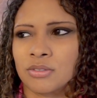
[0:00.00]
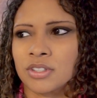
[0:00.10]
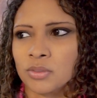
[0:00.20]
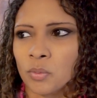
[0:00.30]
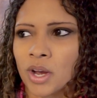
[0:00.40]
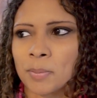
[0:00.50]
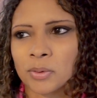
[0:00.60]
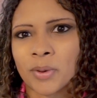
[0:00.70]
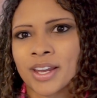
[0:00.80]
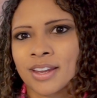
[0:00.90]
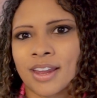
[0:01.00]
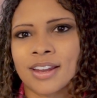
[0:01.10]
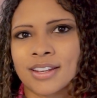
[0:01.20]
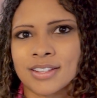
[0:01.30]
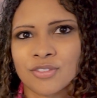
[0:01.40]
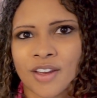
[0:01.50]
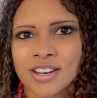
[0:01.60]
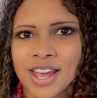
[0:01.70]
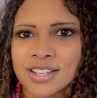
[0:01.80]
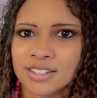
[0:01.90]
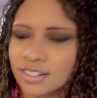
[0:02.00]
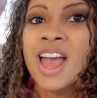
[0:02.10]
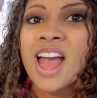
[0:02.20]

you just wipe it away and it's fantastic.